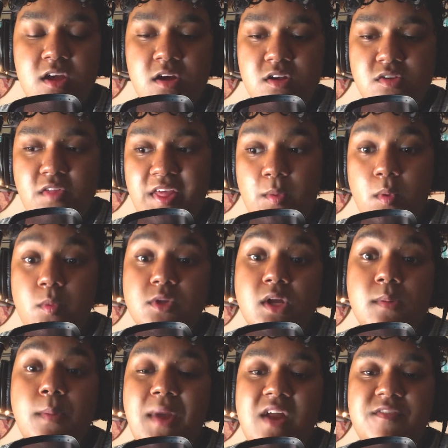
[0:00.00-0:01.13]
So the thing, when we're
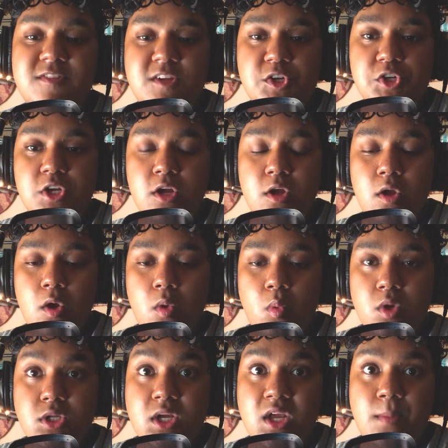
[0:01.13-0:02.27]
talking about manifestation, we're
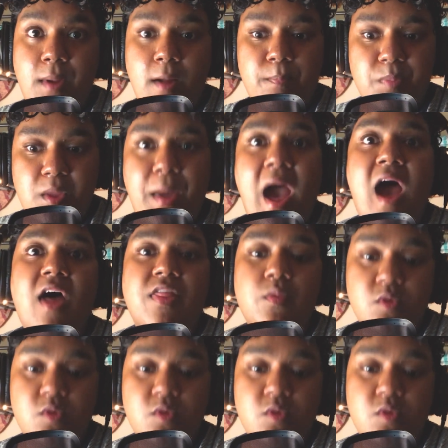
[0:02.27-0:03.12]
talking about a path.